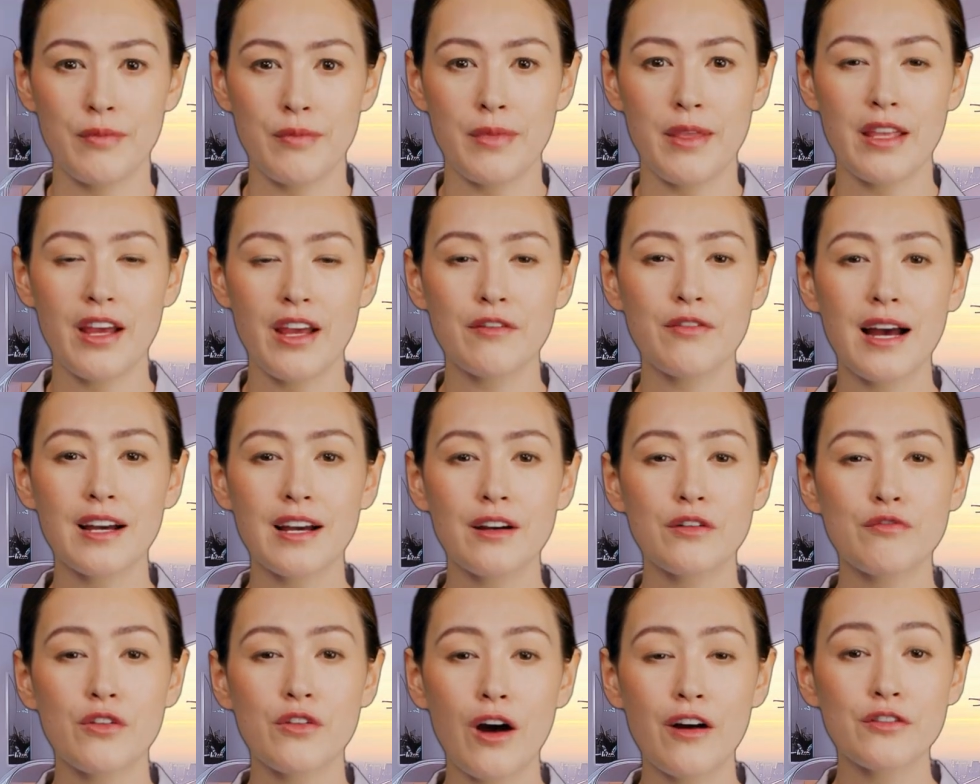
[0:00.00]
They write a
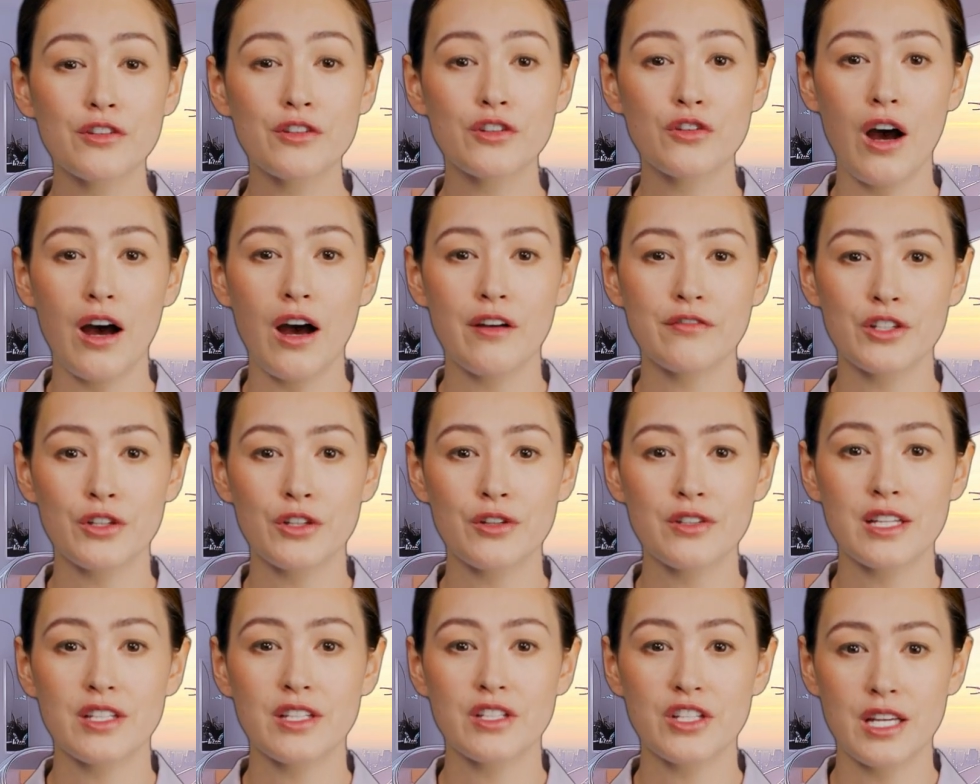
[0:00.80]
rough draft
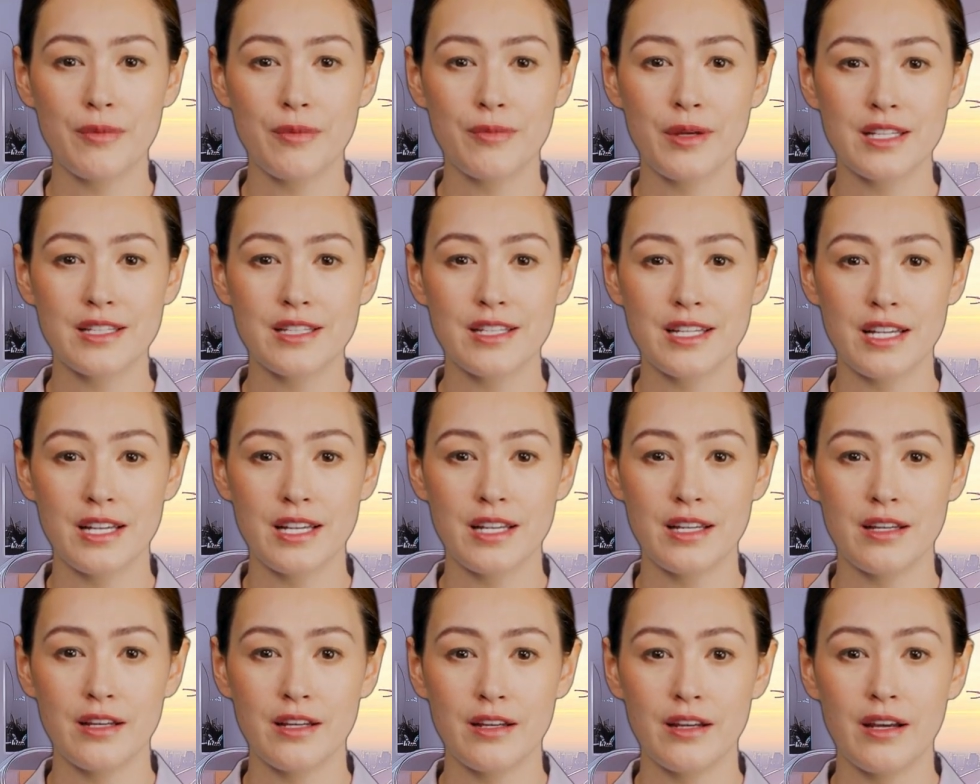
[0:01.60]
using
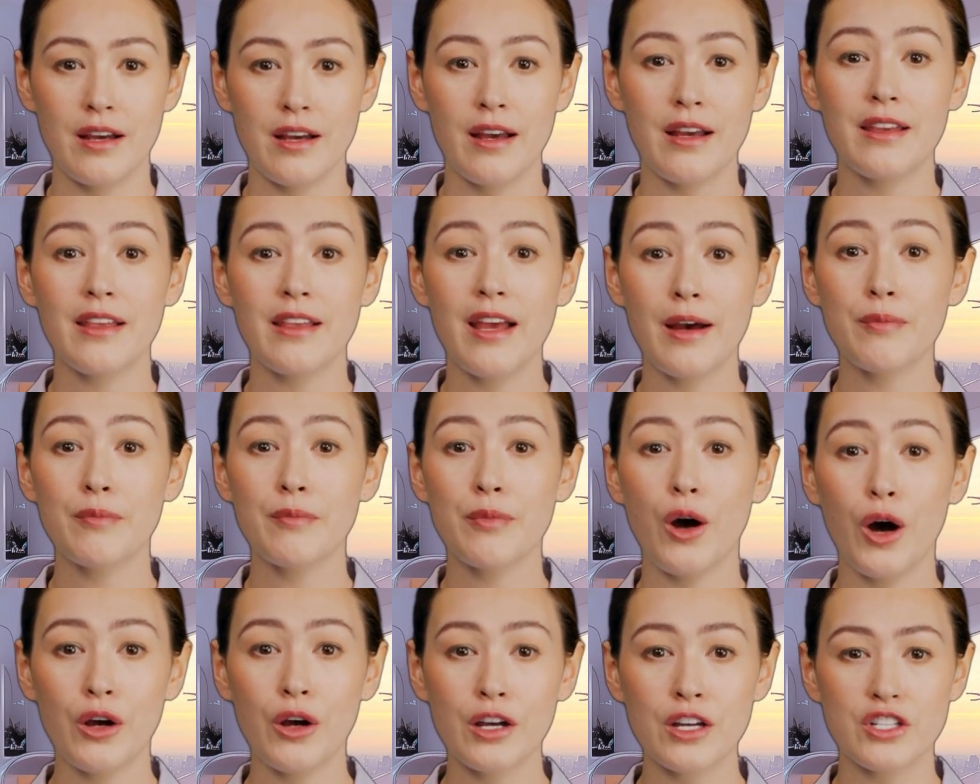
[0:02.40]
GPT, then
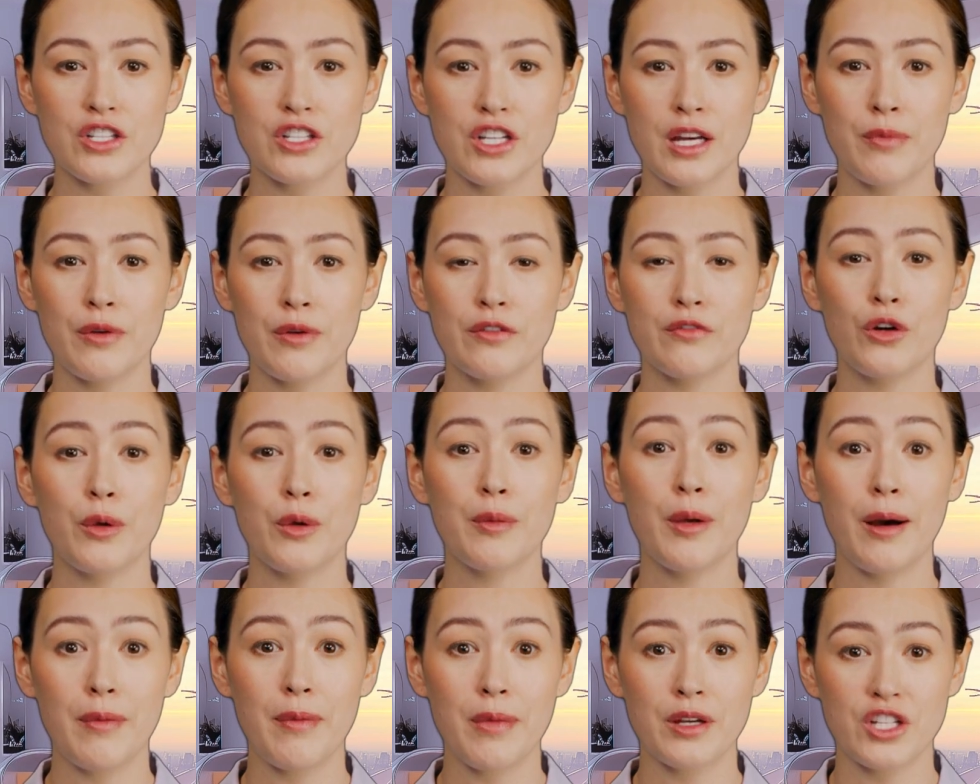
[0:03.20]
polish it before
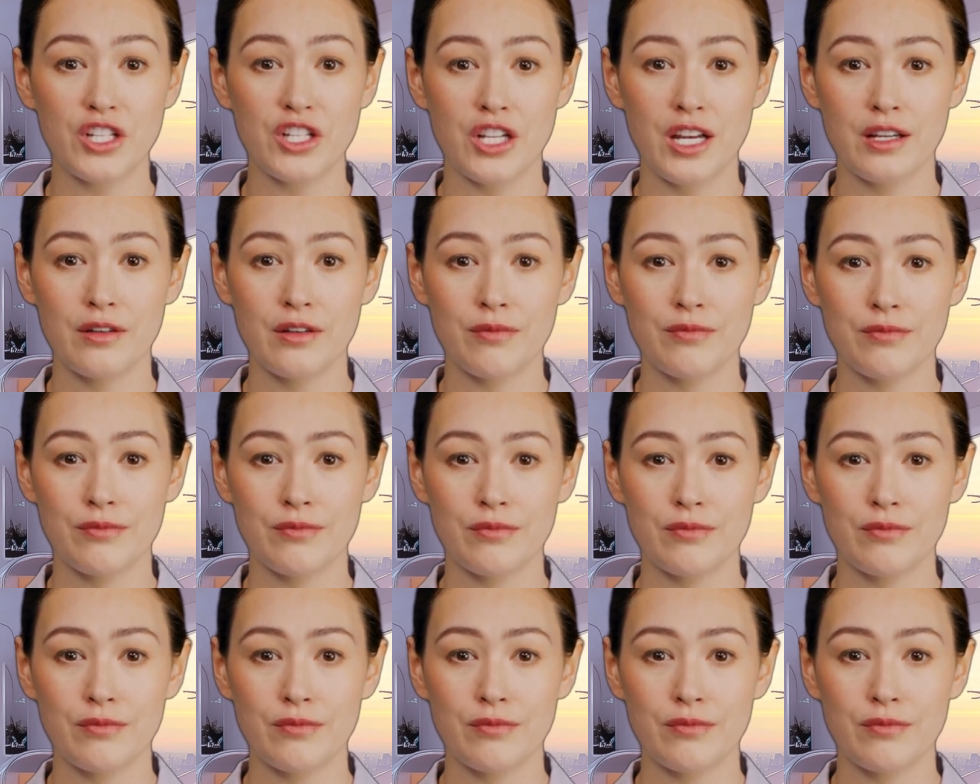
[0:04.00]
publishing.